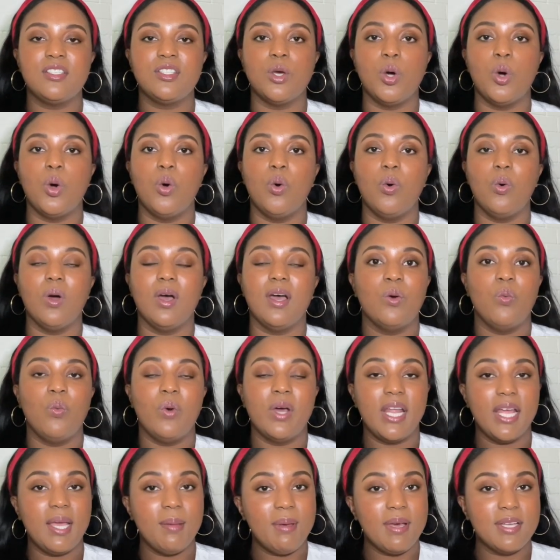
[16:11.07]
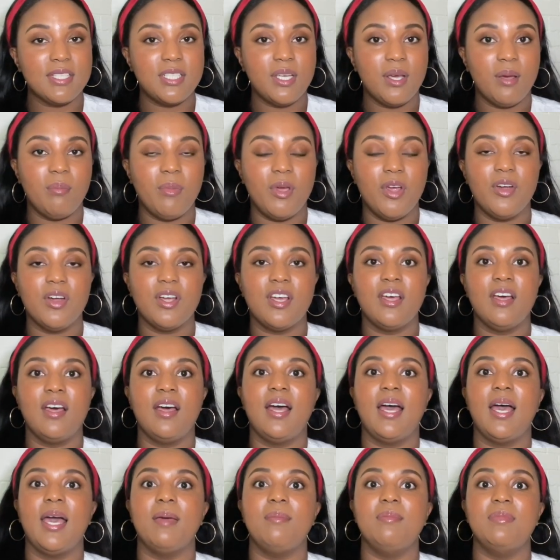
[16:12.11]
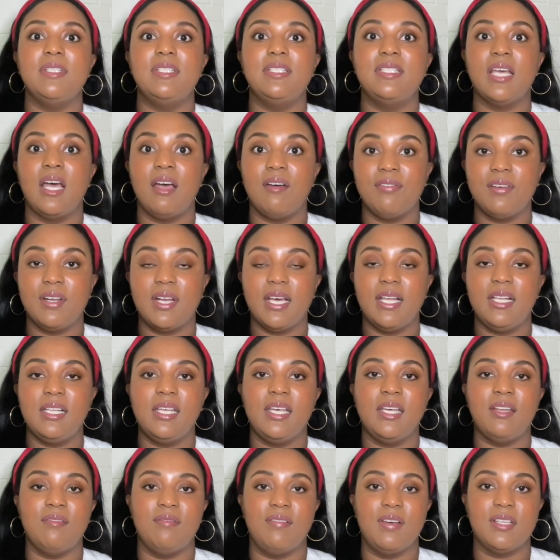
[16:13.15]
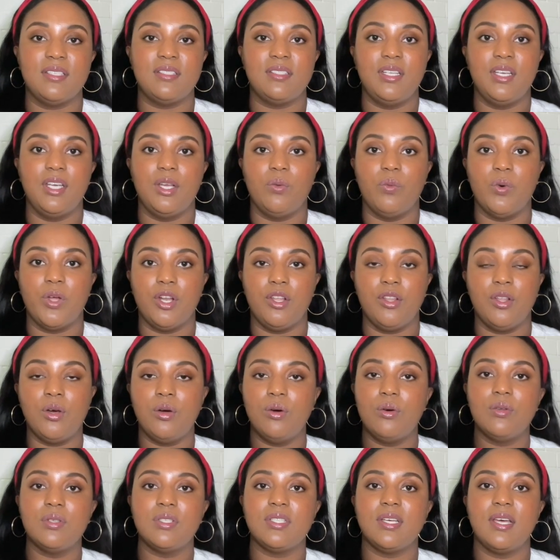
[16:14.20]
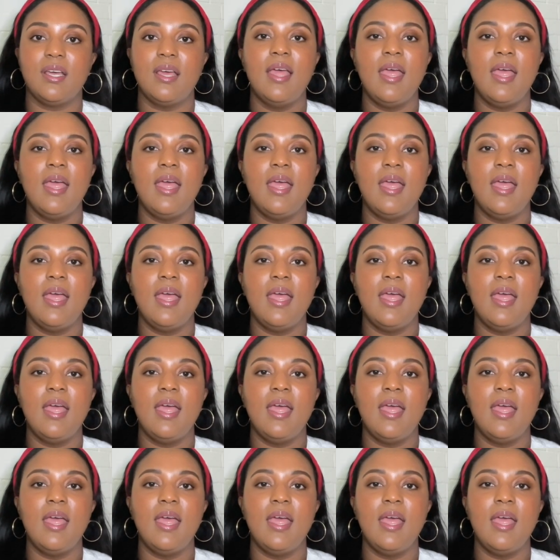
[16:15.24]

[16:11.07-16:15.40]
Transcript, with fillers: So when I get back to America, I'm definitely investing in one of those.